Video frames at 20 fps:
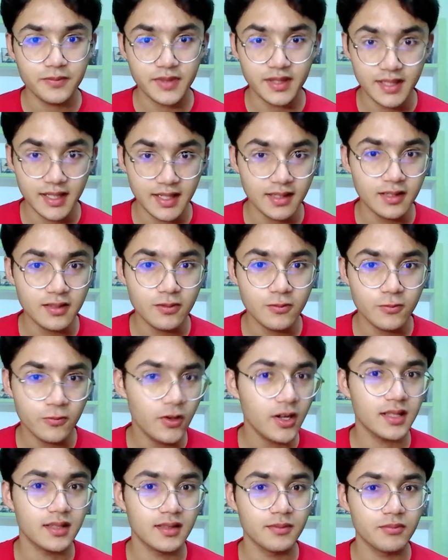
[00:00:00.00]
Then
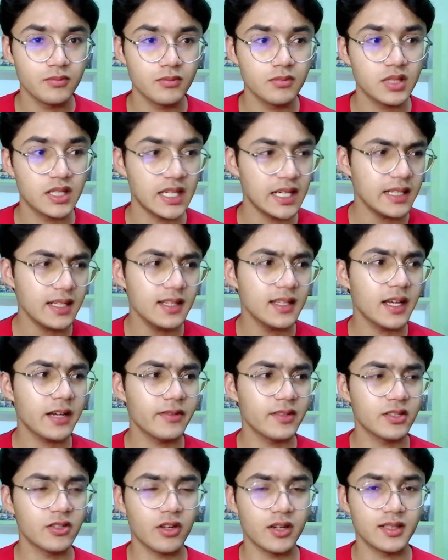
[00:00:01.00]
what? KDE Live
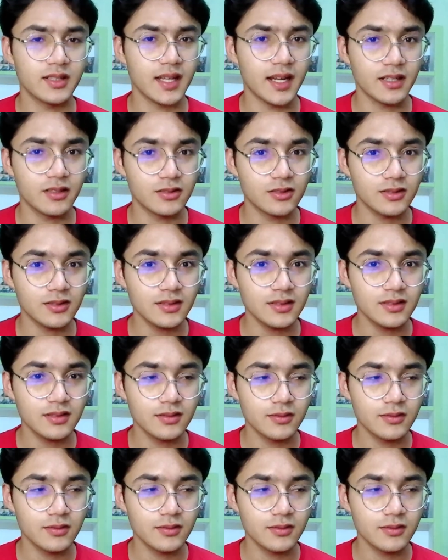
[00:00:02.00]
is not that good.